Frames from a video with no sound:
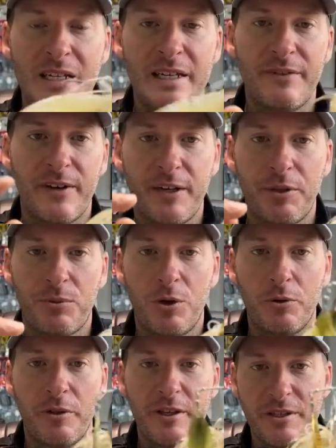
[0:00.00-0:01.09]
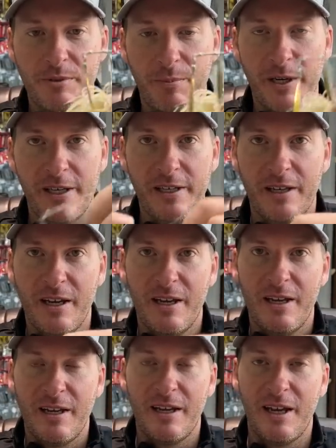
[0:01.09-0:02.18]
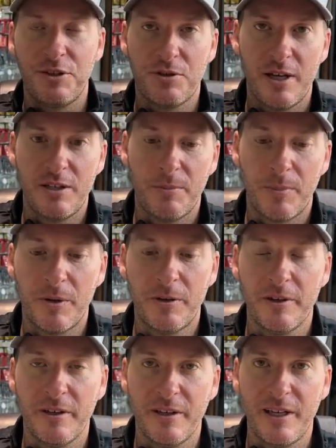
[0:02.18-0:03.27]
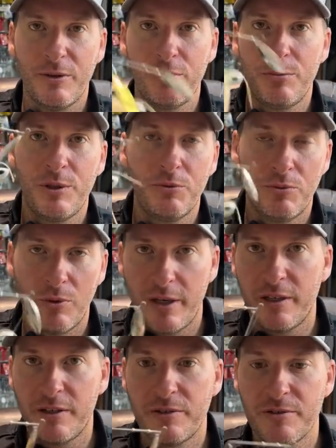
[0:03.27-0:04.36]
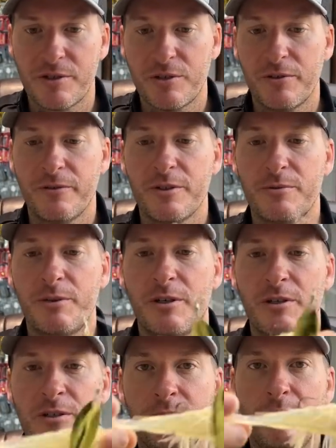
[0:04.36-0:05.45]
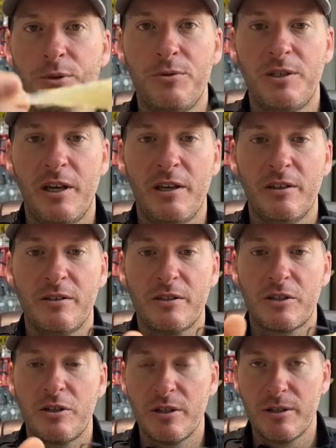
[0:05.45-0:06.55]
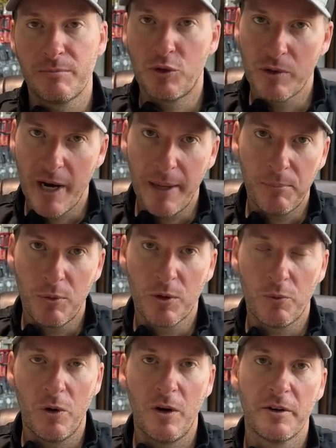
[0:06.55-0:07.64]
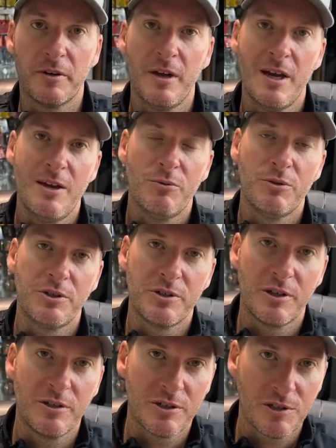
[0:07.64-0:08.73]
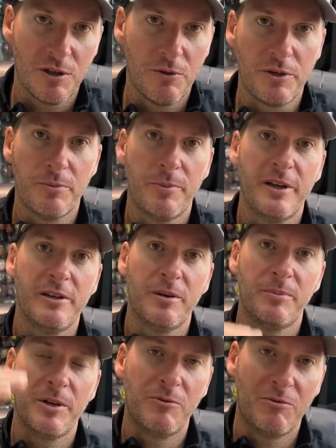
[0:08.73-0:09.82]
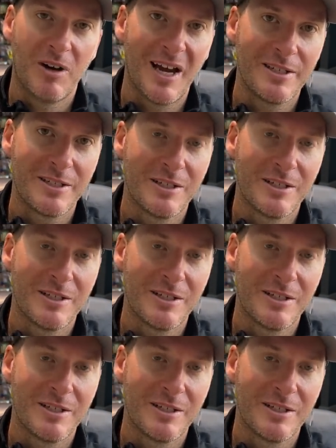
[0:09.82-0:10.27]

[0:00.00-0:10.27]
If I throw this bait and I tried to burn it, it would be right under the surface because a boot tail is going to grab more water, which is going to slow your bait up and rise